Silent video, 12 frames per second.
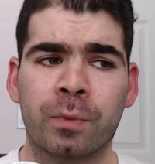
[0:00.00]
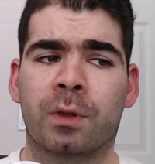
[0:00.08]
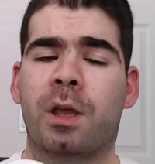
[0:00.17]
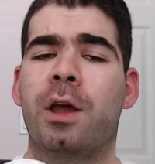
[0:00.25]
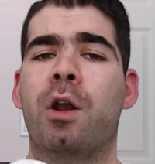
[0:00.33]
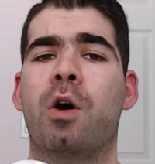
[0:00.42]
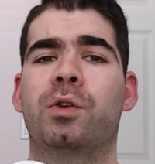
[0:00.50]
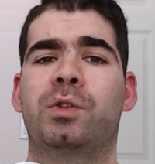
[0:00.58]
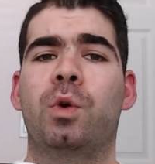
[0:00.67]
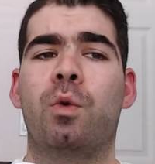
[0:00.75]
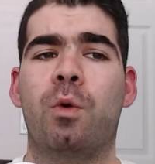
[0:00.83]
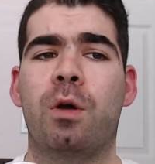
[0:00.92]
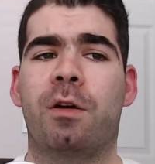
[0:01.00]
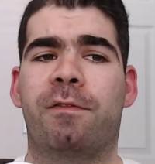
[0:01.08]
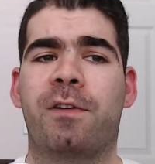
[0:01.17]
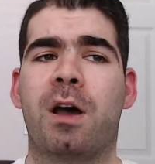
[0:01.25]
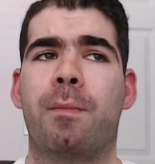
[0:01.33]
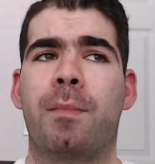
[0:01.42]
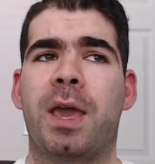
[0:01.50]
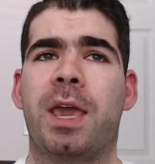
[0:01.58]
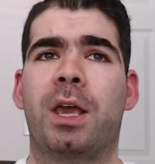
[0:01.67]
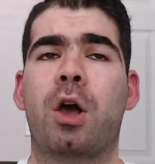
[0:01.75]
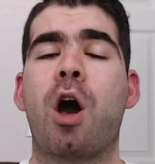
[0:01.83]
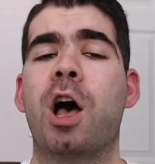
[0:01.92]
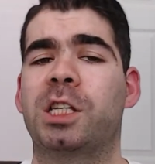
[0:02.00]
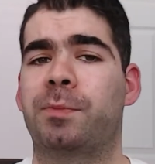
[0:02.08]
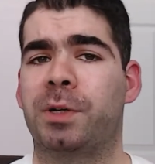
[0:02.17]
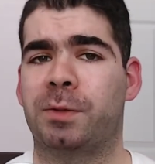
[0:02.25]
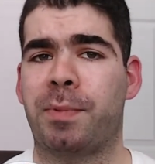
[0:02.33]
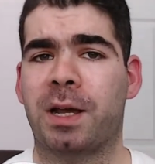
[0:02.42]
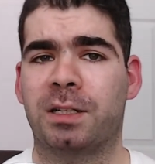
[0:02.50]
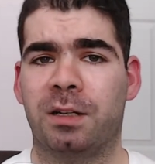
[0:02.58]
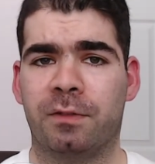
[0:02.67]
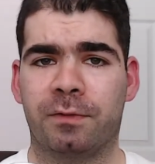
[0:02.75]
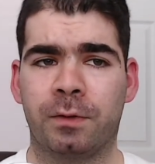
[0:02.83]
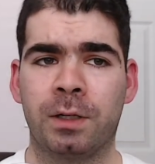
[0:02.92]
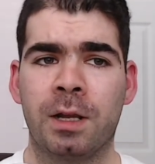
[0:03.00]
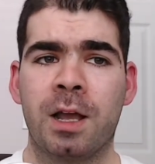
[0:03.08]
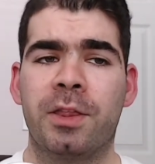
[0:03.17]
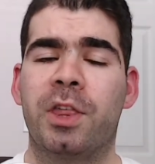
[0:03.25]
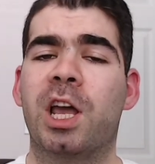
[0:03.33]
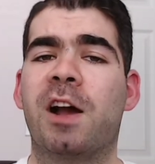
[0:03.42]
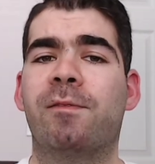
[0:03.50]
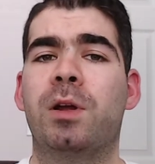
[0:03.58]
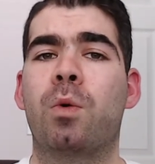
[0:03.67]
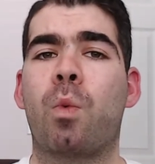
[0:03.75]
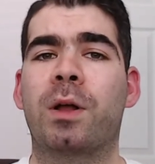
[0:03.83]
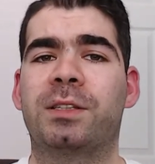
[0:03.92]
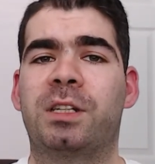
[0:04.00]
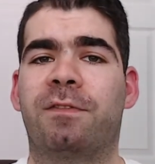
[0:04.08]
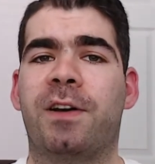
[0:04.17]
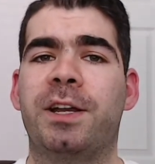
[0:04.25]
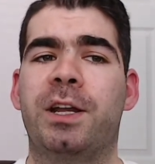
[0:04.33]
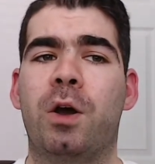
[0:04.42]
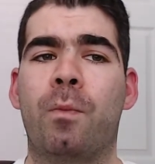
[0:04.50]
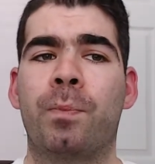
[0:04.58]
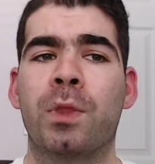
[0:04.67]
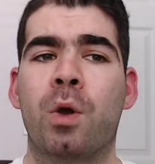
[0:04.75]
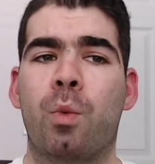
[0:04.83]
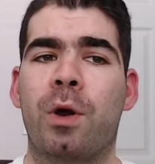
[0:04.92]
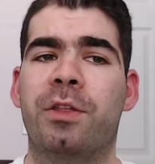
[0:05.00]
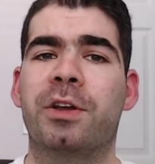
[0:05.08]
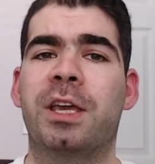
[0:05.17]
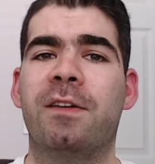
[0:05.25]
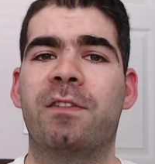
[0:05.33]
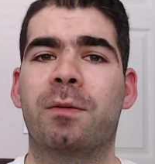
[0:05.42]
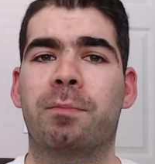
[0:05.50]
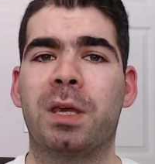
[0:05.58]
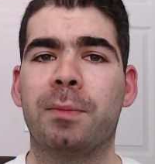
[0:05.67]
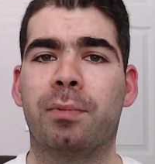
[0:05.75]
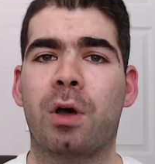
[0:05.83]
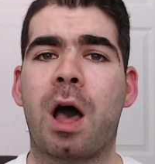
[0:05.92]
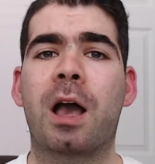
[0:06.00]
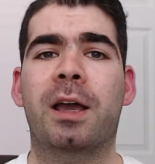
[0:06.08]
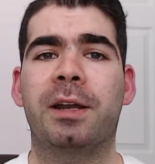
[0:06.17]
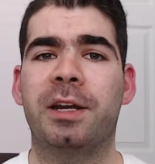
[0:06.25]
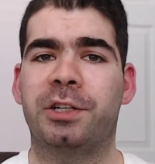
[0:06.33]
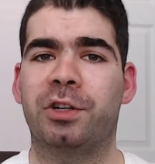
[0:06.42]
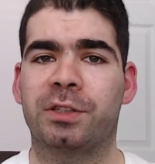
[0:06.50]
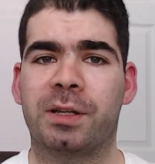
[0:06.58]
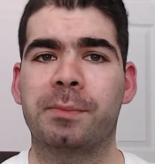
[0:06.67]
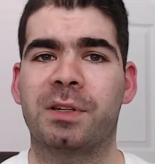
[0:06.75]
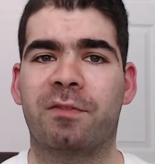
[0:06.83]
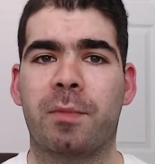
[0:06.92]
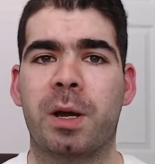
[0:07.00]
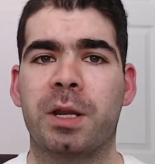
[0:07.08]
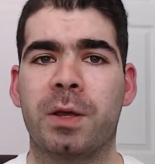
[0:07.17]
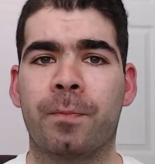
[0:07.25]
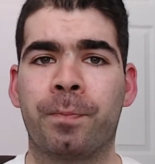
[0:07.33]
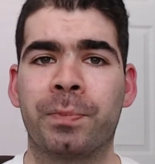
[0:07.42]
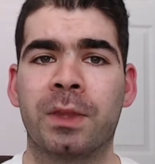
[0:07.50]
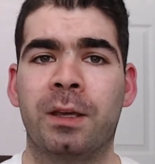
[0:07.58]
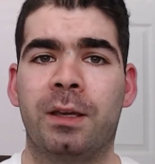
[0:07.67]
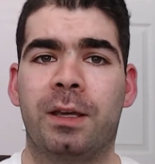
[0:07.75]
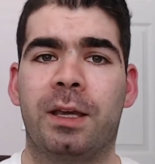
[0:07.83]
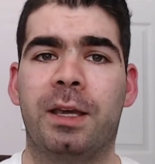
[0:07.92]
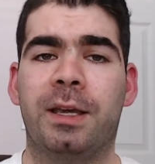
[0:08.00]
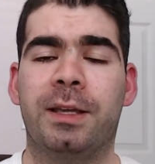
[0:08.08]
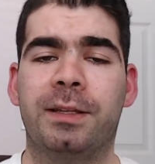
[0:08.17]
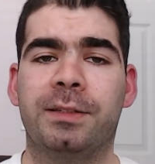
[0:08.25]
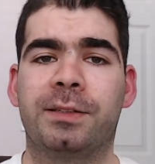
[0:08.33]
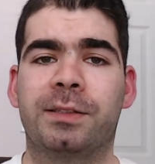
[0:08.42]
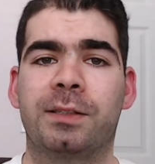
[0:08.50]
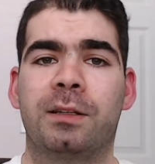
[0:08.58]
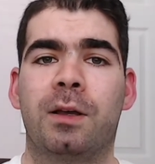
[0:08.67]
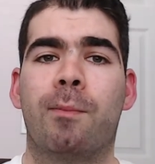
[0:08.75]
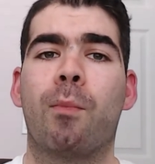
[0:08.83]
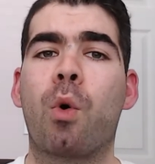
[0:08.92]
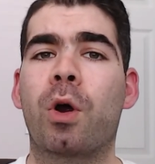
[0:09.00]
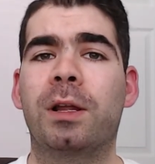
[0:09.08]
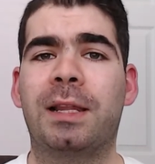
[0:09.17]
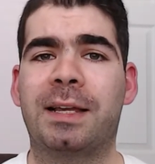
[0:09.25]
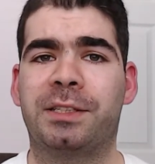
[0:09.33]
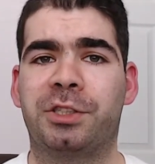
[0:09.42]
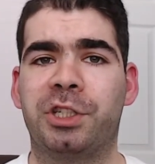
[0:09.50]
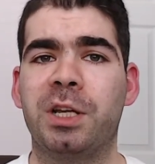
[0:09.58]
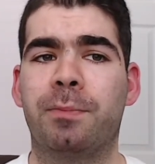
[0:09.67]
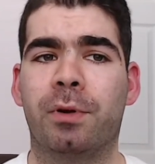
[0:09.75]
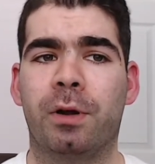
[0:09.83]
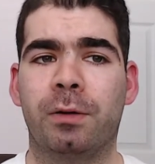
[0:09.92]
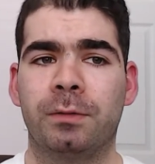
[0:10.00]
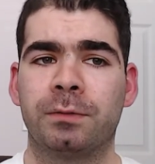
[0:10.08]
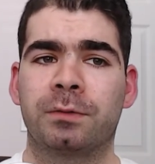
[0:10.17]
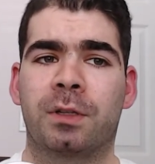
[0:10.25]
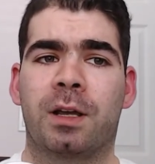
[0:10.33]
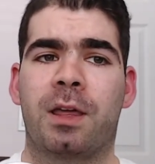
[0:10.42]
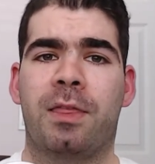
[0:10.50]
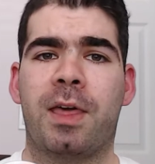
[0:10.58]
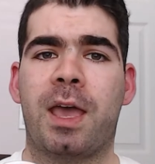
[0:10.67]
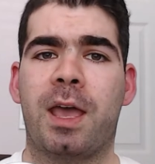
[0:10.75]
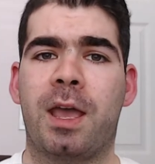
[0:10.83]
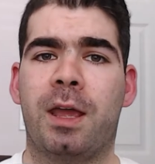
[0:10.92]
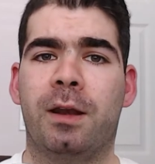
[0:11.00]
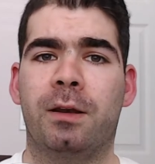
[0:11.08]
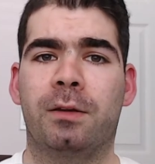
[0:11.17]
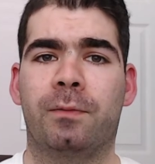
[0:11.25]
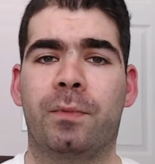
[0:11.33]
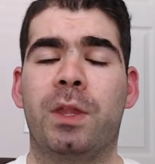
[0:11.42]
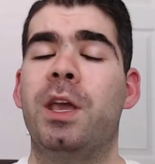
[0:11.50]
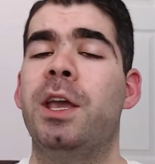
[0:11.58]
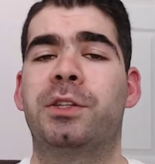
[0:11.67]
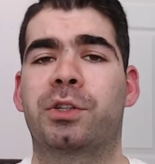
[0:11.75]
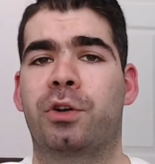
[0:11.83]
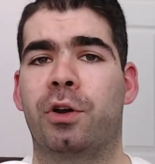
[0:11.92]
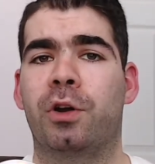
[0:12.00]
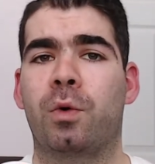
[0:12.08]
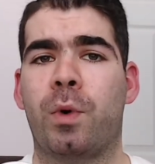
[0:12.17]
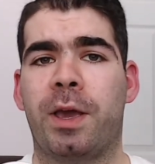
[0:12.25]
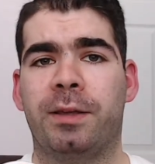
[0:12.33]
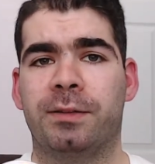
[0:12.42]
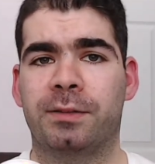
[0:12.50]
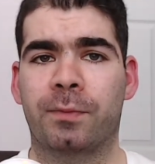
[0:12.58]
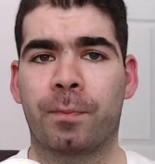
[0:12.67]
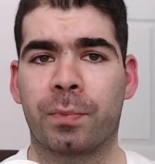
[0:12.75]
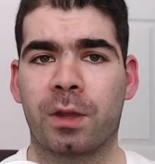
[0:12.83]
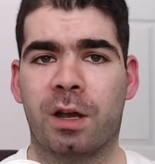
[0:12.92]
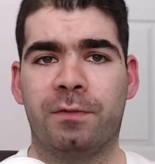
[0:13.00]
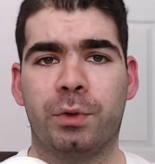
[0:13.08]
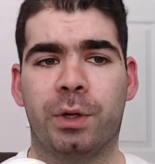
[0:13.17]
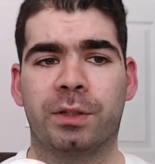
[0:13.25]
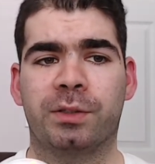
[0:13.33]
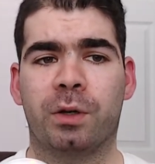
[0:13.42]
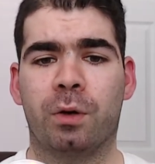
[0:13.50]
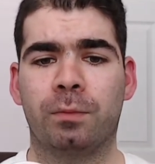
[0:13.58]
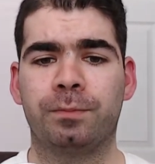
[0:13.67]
And also from a cost perspective, the government wants to find out whether giving people unconditional sums of money is more or less cheaper than its current ways of doing so.